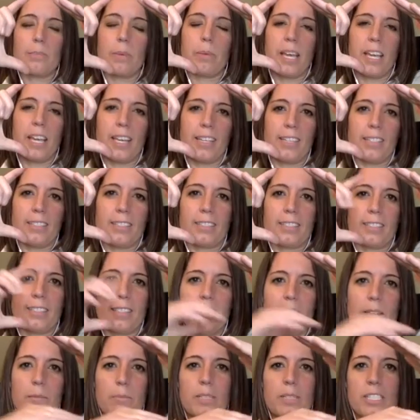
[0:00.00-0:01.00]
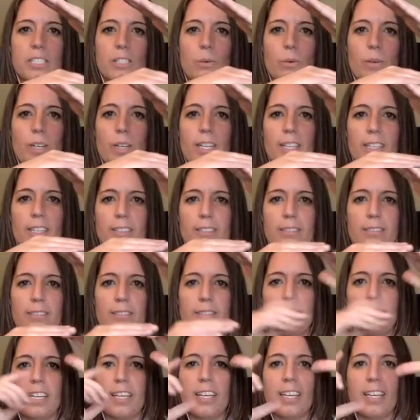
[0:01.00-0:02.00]
space in between
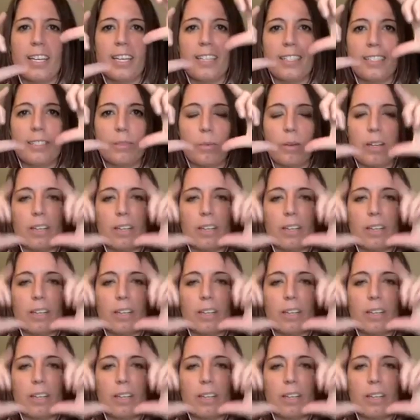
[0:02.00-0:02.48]
is